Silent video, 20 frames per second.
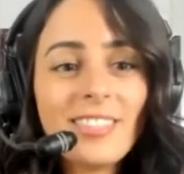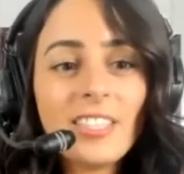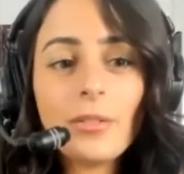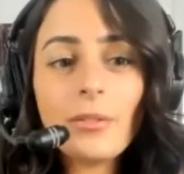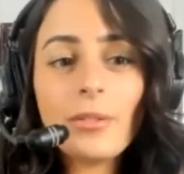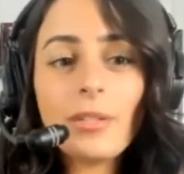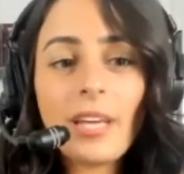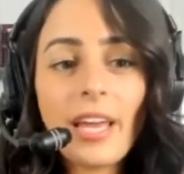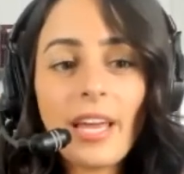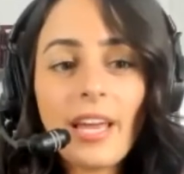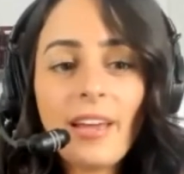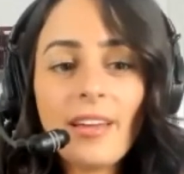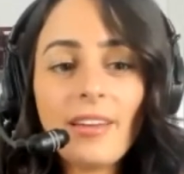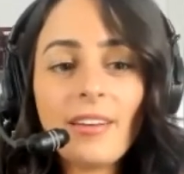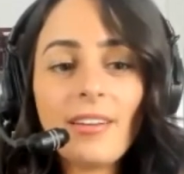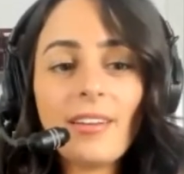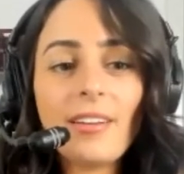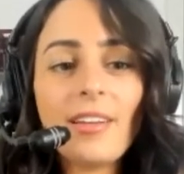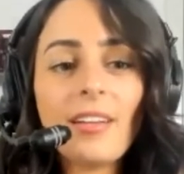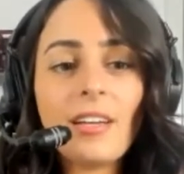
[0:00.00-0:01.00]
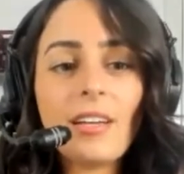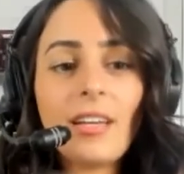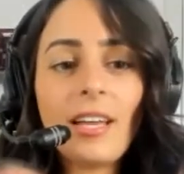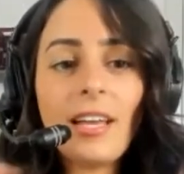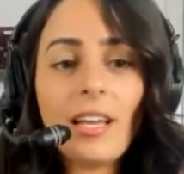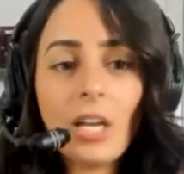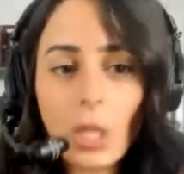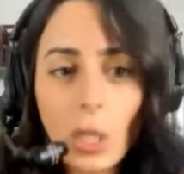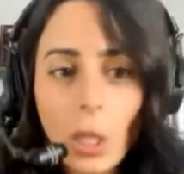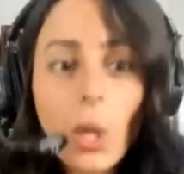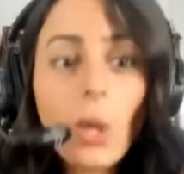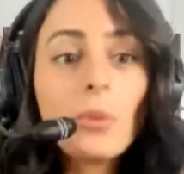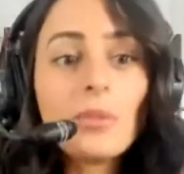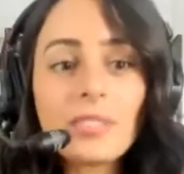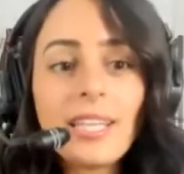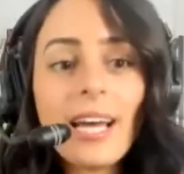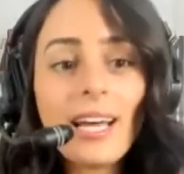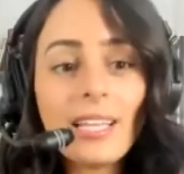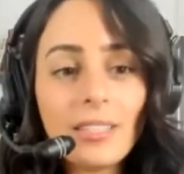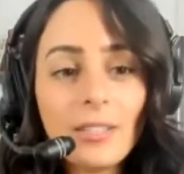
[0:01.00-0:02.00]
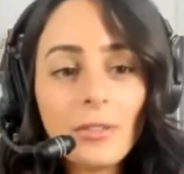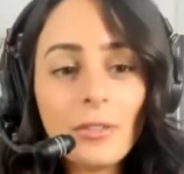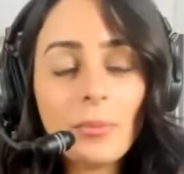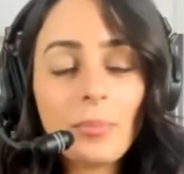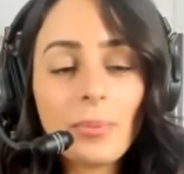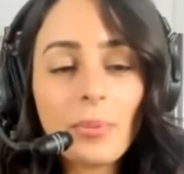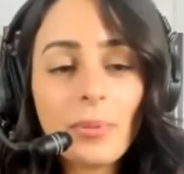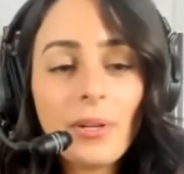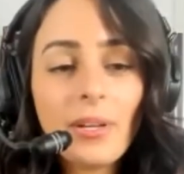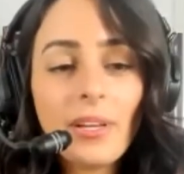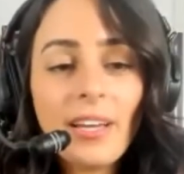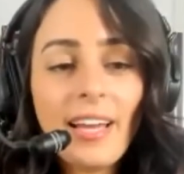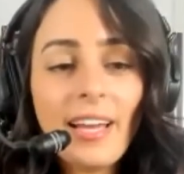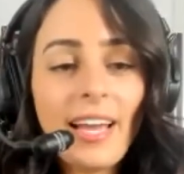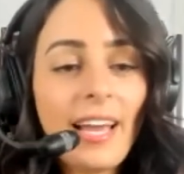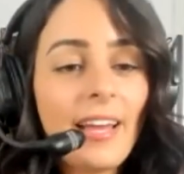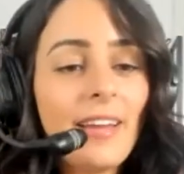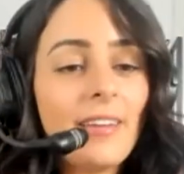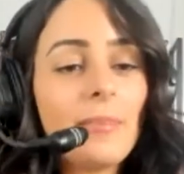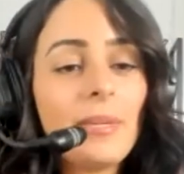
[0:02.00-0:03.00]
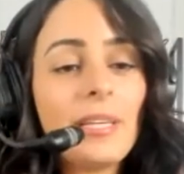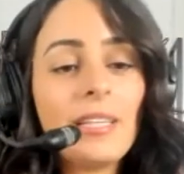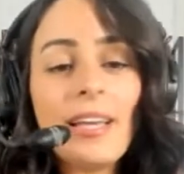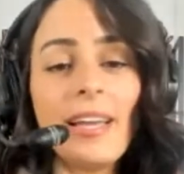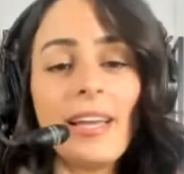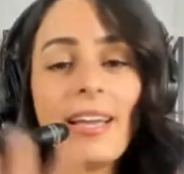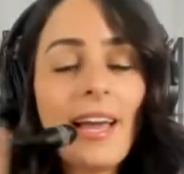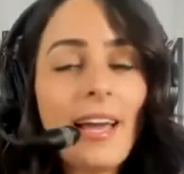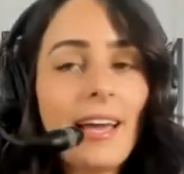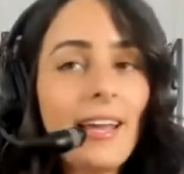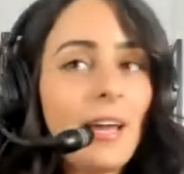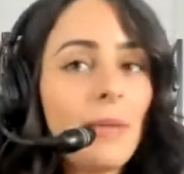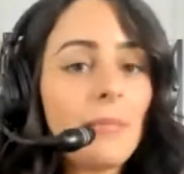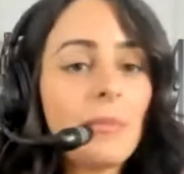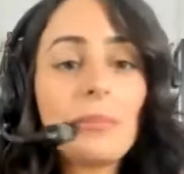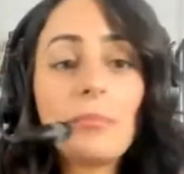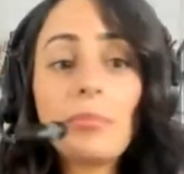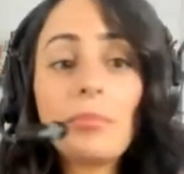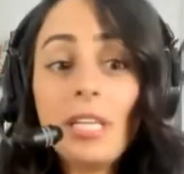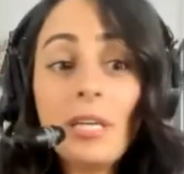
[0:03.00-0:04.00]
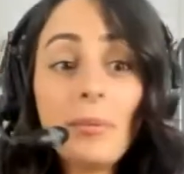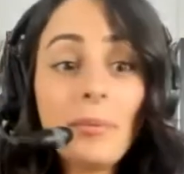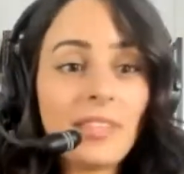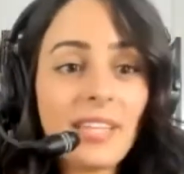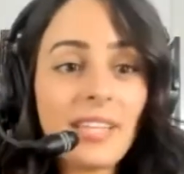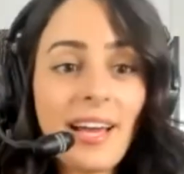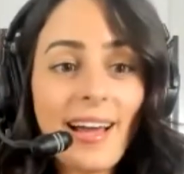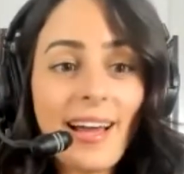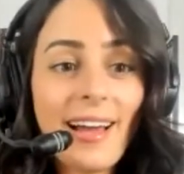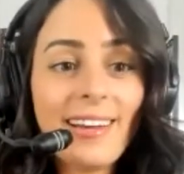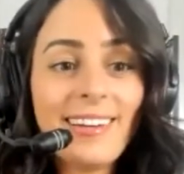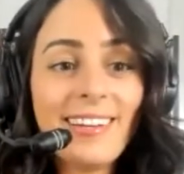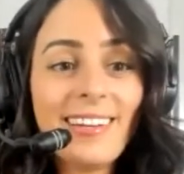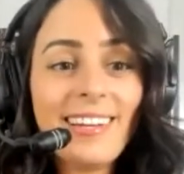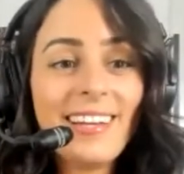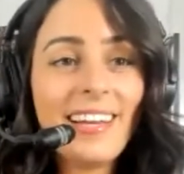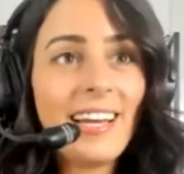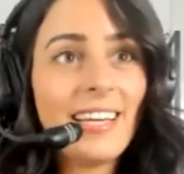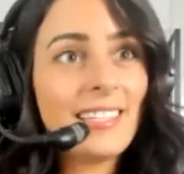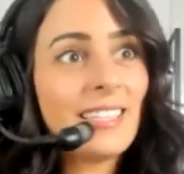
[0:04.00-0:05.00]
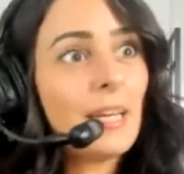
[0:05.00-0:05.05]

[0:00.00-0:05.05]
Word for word: you can't close that loop and be like and i'm complete with that and